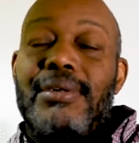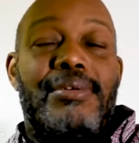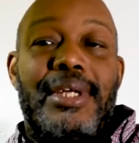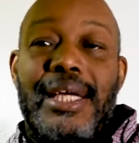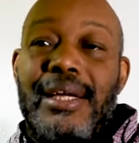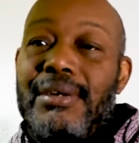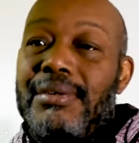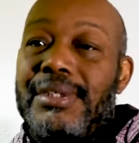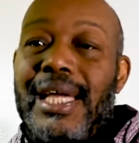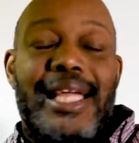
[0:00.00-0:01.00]
Who the hell
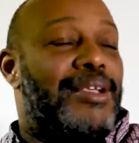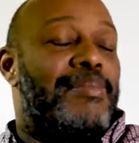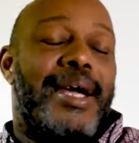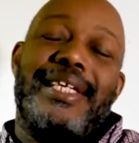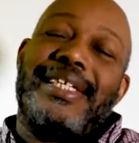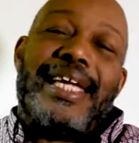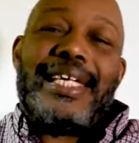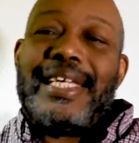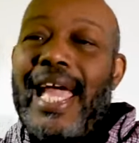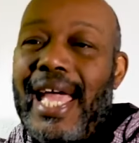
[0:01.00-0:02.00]
gonna take? Ain't nobody
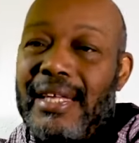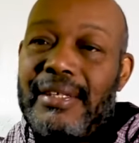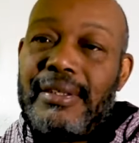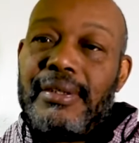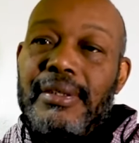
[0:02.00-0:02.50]
taking that.